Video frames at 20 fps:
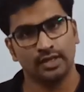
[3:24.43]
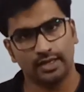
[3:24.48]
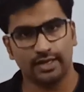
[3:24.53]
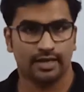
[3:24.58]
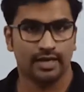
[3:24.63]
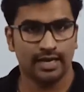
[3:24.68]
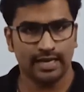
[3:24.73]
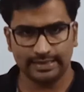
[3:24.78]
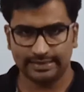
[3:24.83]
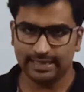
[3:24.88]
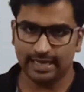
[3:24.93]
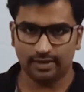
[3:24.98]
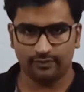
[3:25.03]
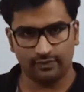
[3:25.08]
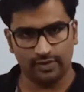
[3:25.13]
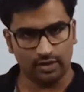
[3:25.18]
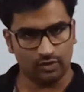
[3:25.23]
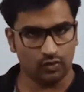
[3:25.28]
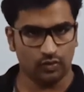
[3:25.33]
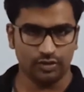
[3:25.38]
right?
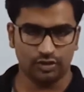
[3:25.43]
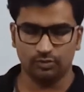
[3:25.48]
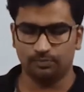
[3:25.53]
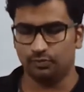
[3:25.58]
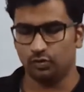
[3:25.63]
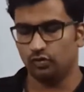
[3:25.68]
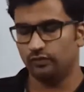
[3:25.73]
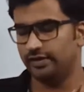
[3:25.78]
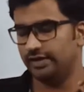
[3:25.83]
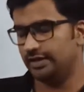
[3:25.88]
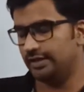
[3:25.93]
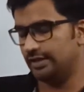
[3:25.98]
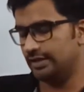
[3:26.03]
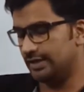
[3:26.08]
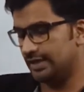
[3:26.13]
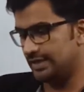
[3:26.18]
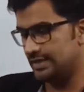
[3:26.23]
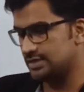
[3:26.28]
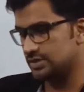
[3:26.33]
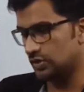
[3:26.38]
That we are going to prove it
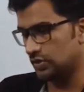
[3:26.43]
here, right?